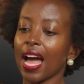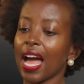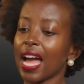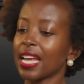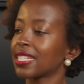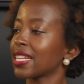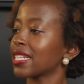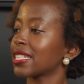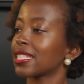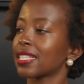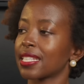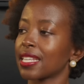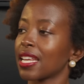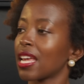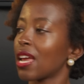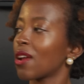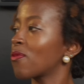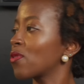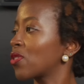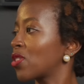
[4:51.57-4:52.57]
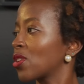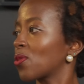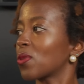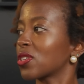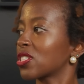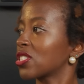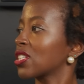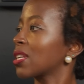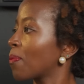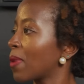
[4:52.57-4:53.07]
I just everything
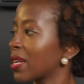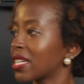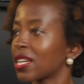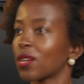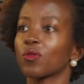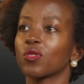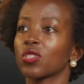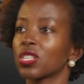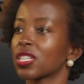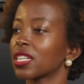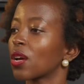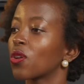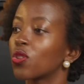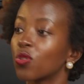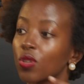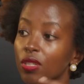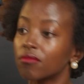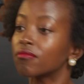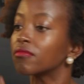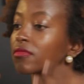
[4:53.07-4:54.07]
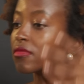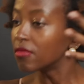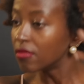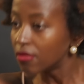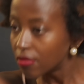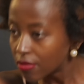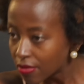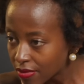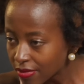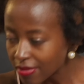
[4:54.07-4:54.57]
was my dad was just, uh,
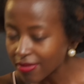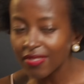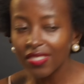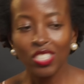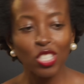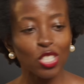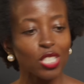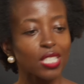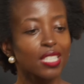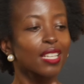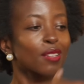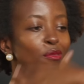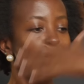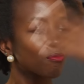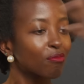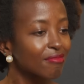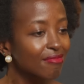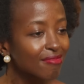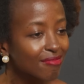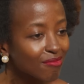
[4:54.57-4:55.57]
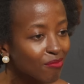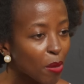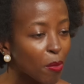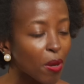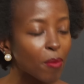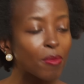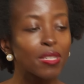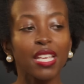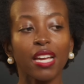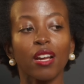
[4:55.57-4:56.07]
just yeah. my
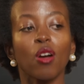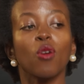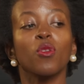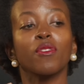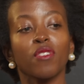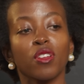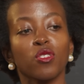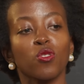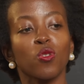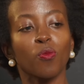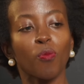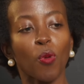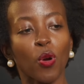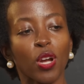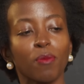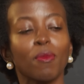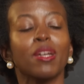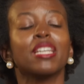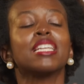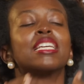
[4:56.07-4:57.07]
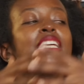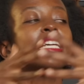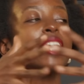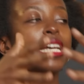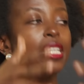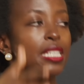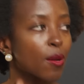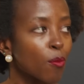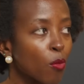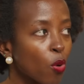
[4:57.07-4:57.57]
mom is like, oh, they've you pocket money. Here
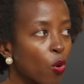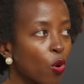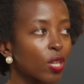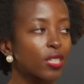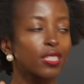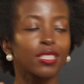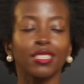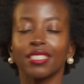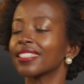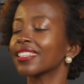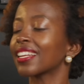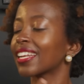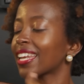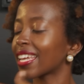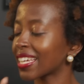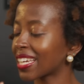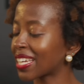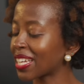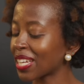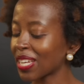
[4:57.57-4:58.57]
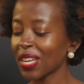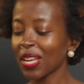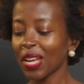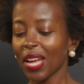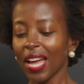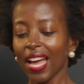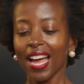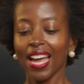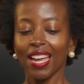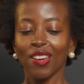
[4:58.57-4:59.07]
is some more. Like
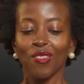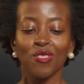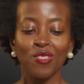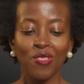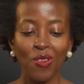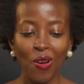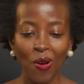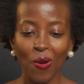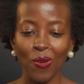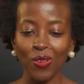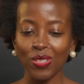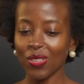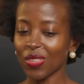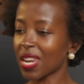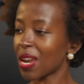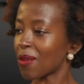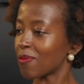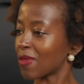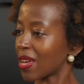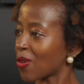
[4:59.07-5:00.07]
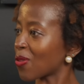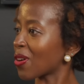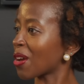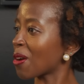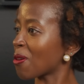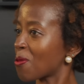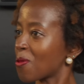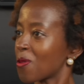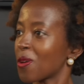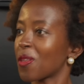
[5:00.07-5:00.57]
I don't know. So then I'm like,
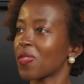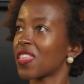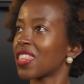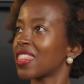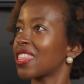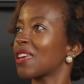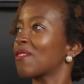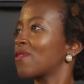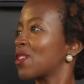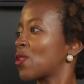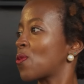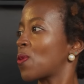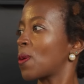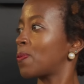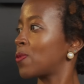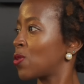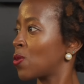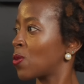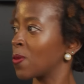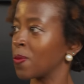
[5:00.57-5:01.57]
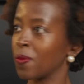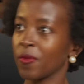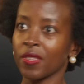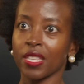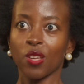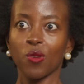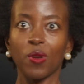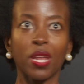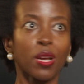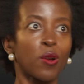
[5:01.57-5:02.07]
okay, cool. And then they've equipped you.
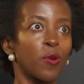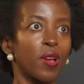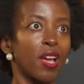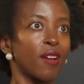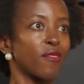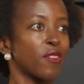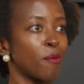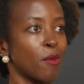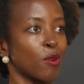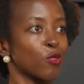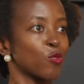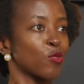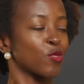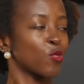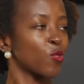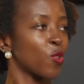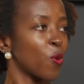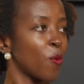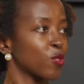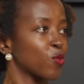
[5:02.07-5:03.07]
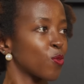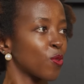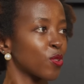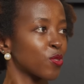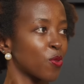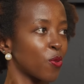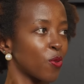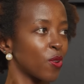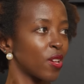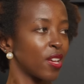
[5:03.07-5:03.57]
You're like, okay, I've come out into the world to
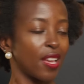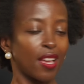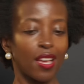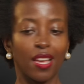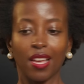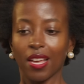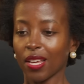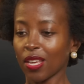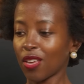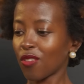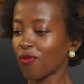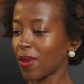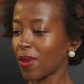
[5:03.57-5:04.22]
also give